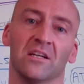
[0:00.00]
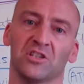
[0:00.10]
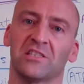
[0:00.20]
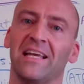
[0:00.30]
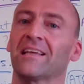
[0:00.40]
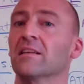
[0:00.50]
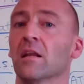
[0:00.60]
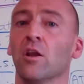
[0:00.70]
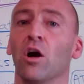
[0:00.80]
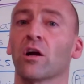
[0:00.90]
It'll just take a
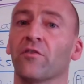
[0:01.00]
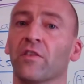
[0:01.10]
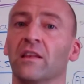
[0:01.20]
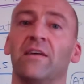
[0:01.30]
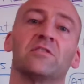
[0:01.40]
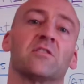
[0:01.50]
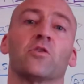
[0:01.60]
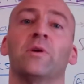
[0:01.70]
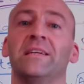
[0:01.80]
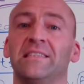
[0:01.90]
little longer for the levels of
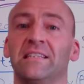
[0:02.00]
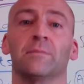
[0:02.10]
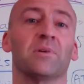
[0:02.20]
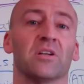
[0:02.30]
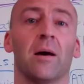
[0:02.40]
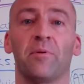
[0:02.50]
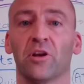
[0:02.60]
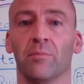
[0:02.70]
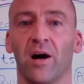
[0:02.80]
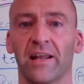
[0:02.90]
creatine to build up in
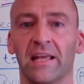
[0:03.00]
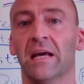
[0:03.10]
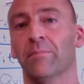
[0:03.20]
your body,